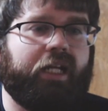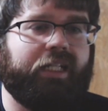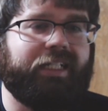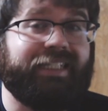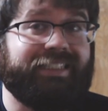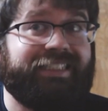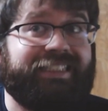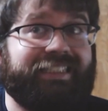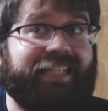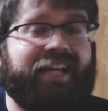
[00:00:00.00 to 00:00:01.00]
Yeah,
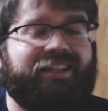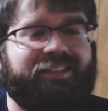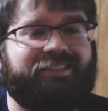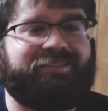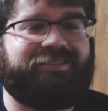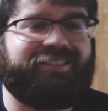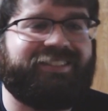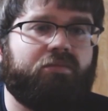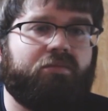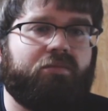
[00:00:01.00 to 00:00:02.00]
exactly. All
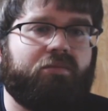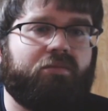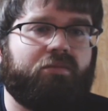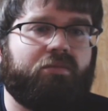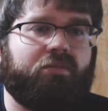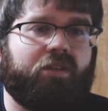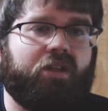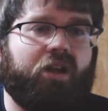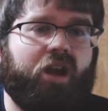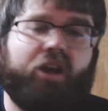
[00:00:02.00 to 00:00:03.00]

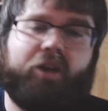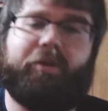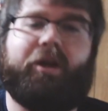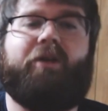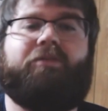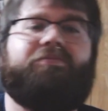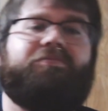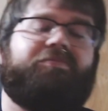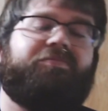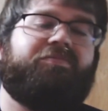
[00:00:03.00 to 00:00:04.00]
right, here we go.
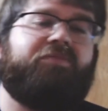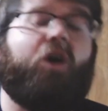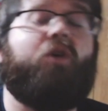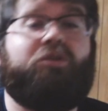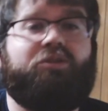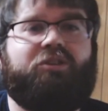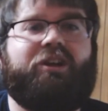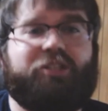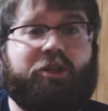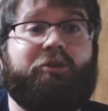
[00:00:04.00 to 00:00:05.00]
Oh, they're
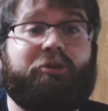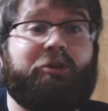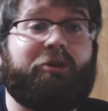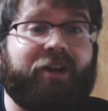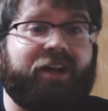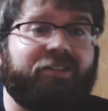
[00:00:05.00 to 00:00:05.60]
actually going through it. Okay.